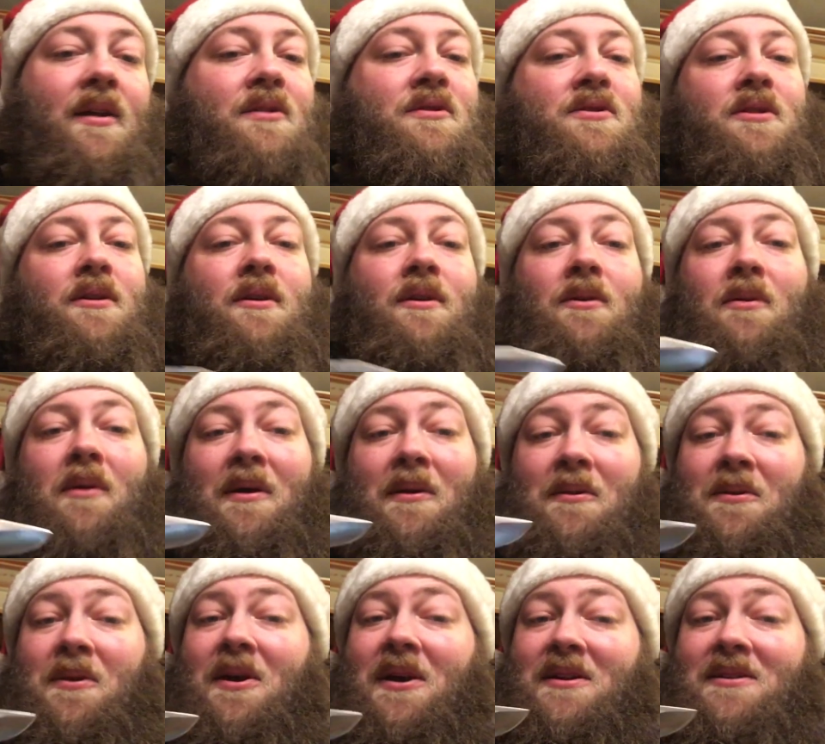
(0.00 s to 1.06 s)
So
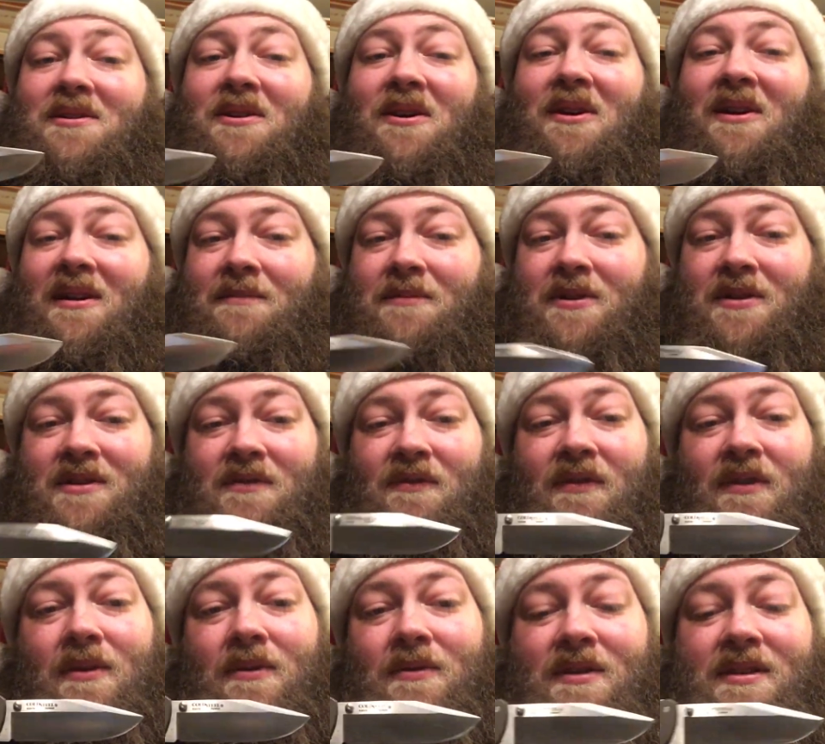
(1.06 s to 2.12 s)
lots of options,
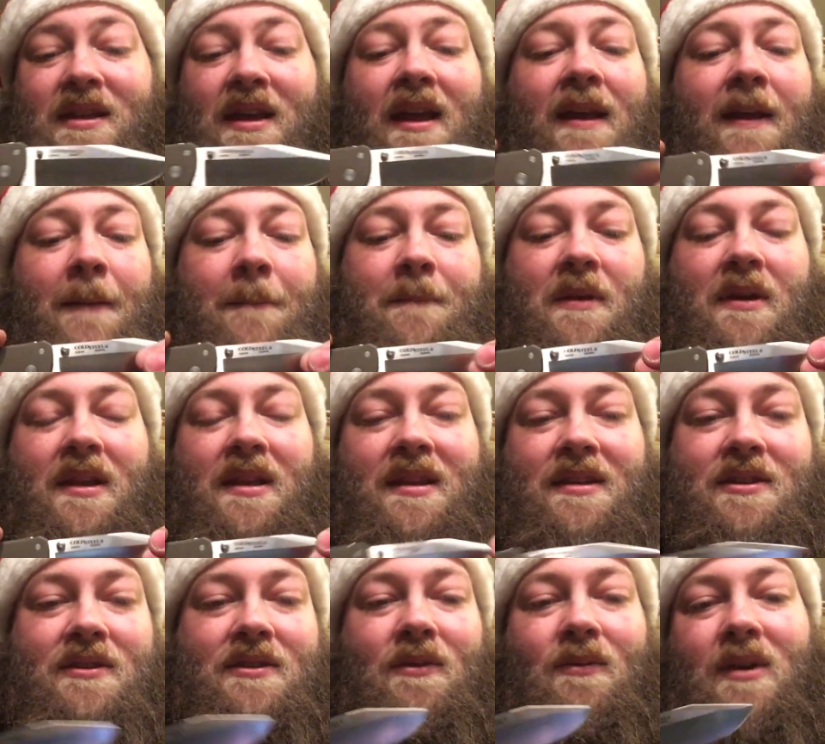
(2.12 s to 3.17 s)
folks. But
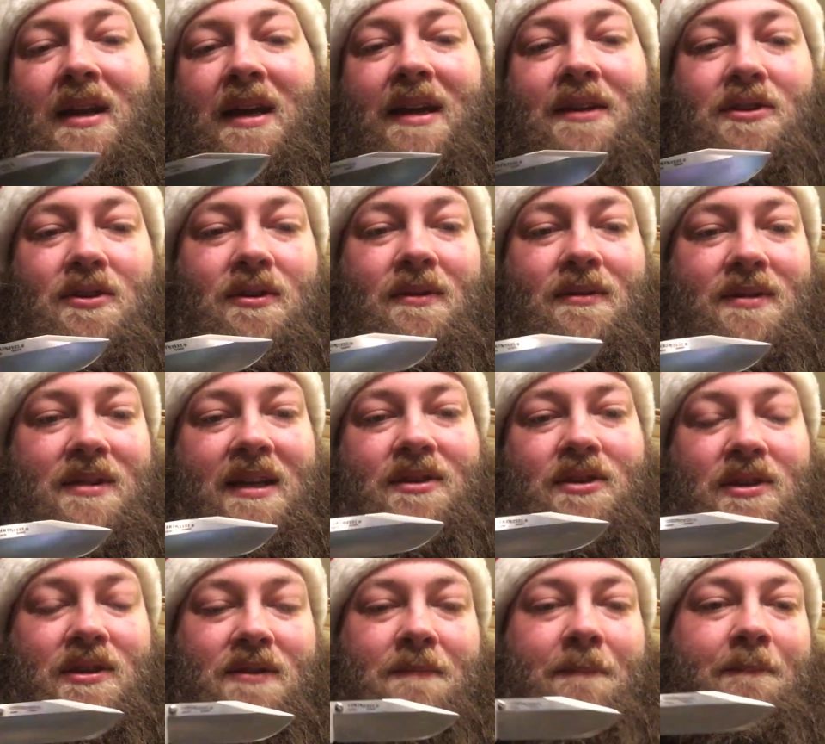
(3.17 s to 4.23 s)
this is the one I chose.
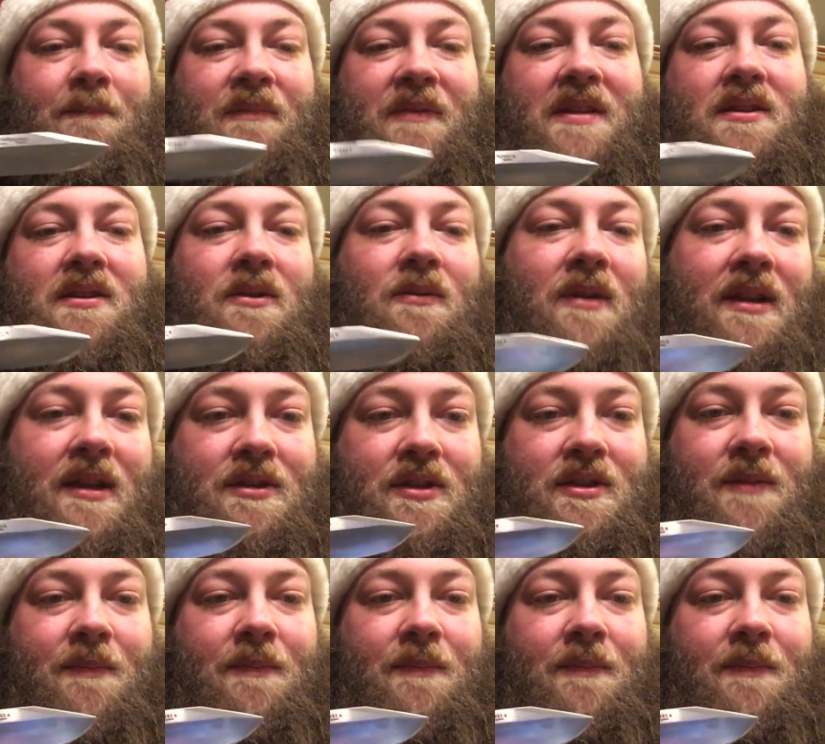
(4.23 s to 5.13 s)
This is the one that just